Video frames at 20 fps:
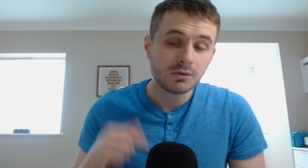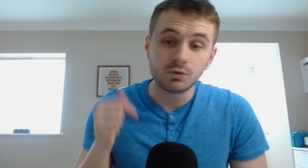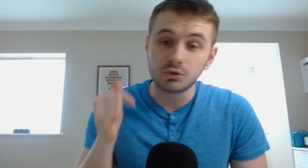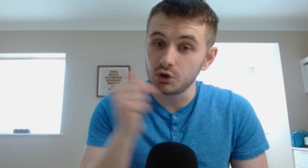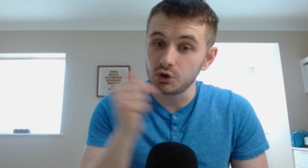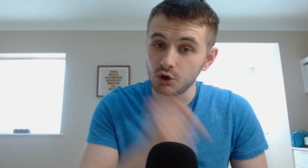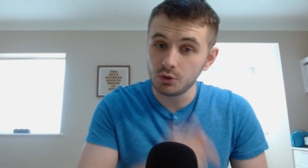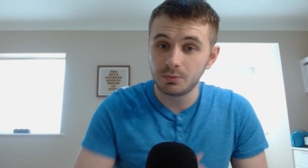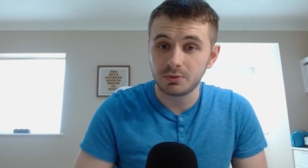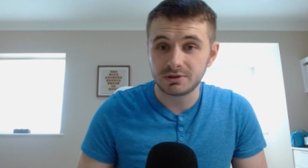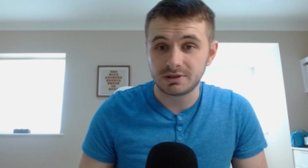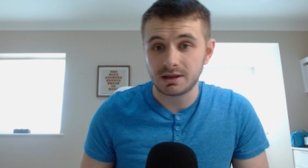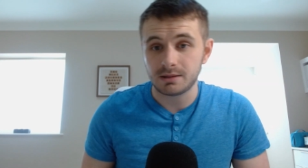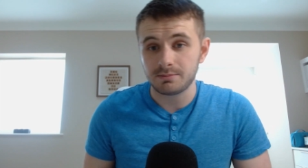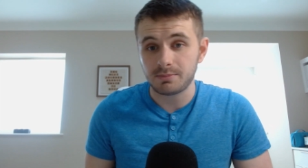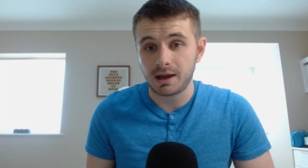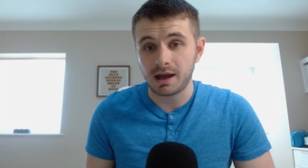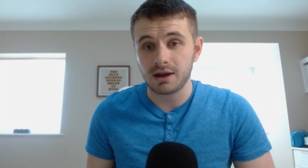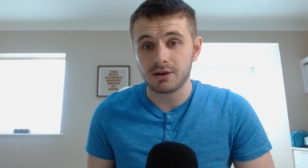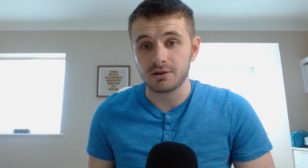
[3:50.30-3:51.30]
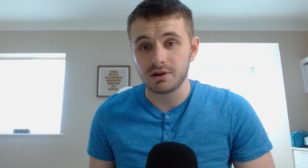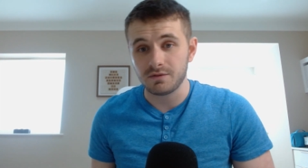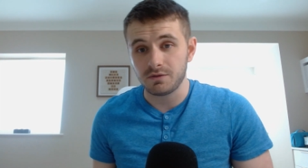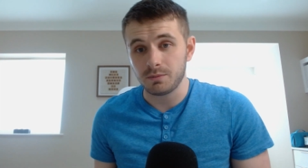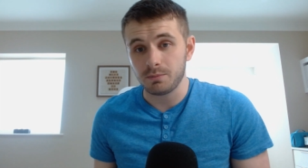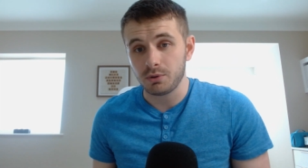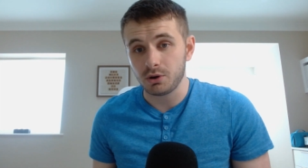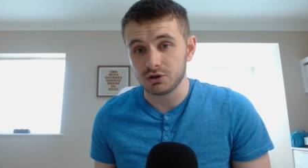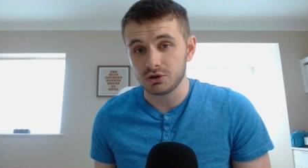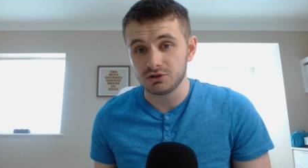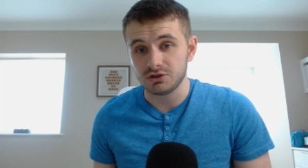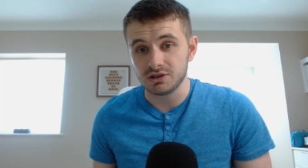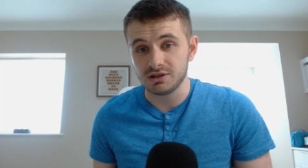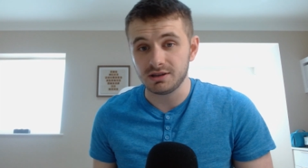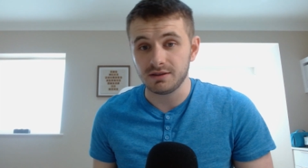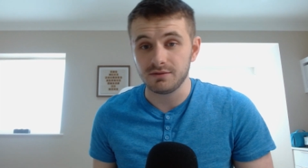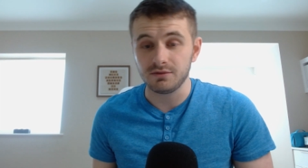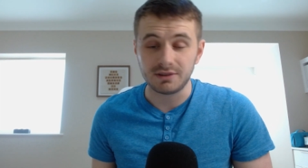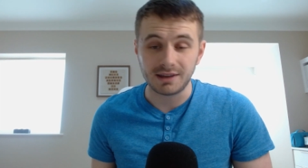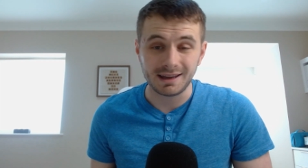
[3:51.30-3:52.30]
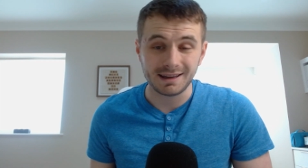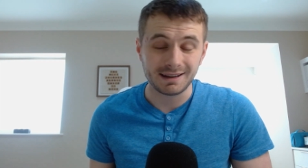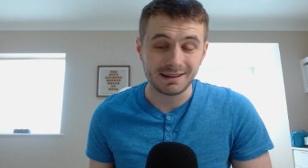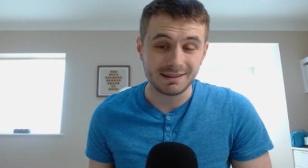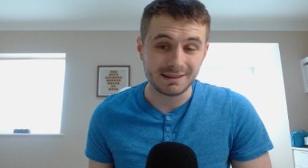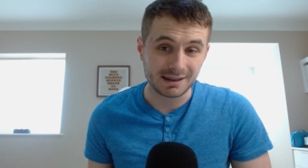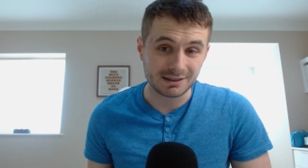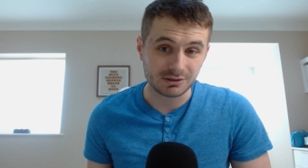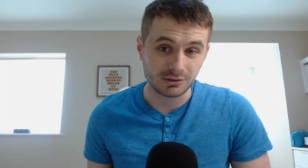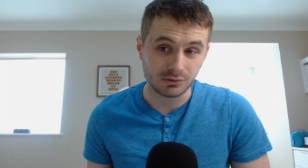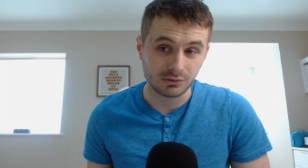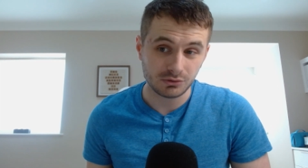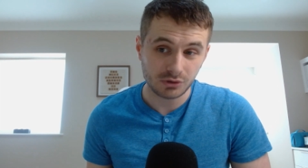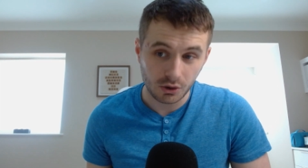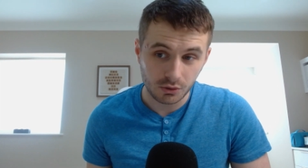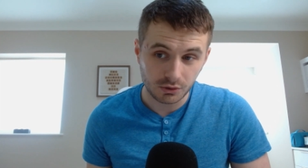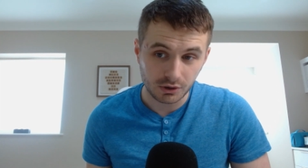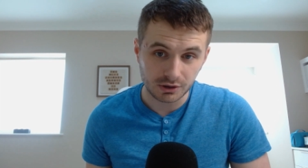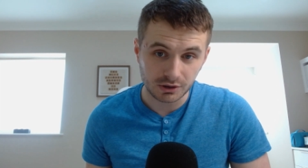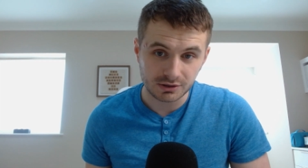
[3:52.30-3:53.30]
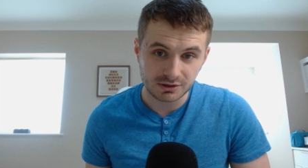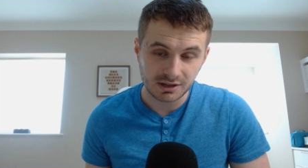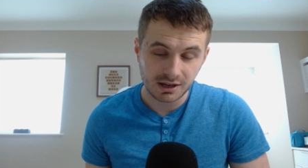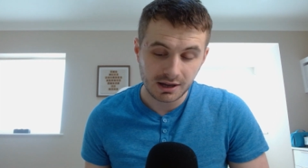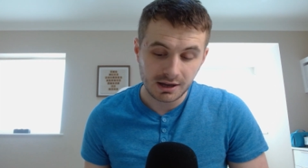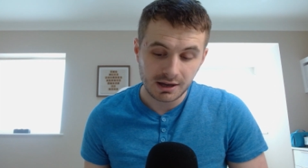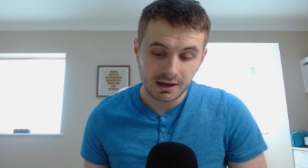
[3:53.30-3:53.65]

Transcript: 2% back on every purchase if you take it in Nexo tokens.